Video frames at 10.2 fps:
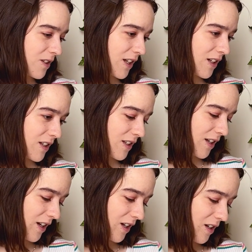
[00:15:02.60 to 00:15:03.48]
and
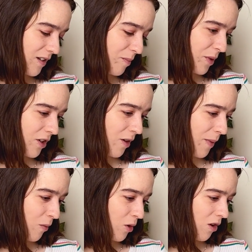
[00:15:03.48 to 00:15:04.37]
put it on my
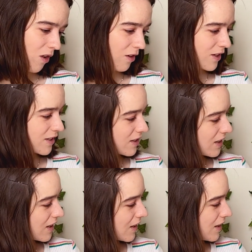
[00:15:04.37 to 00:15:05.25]
wall,
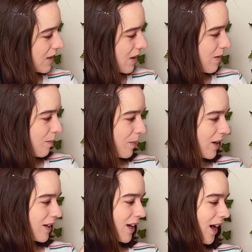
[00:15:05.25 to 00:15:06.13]
honestly.
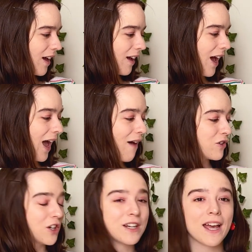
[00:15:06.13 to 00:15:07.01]
But yeah, I haven't
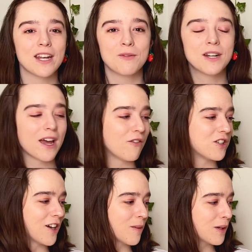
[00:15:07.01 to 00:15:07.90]
heard anyone ever
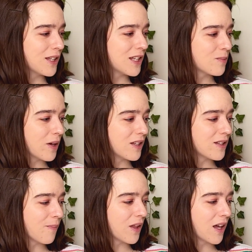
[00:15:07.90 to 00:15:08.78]
talk about this, but it's
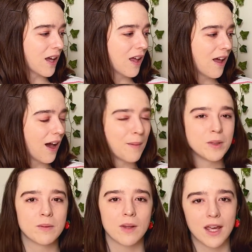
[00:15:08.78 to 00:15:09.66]
something I've
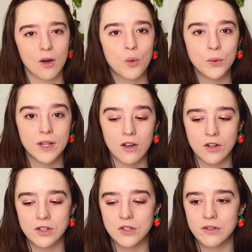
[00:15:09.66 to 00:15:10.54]
been like holding
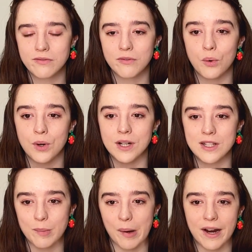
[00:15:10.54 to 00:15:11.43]
on to for
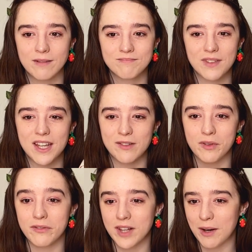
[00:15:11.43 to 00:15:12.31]
spring and for
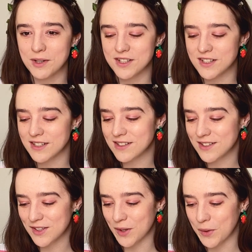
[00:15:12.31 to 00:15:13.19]
flower season.
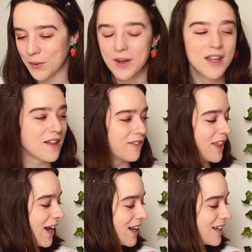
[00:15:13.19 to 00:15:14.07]
So
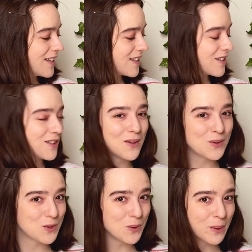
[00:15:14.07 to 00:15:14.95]
that is Tulip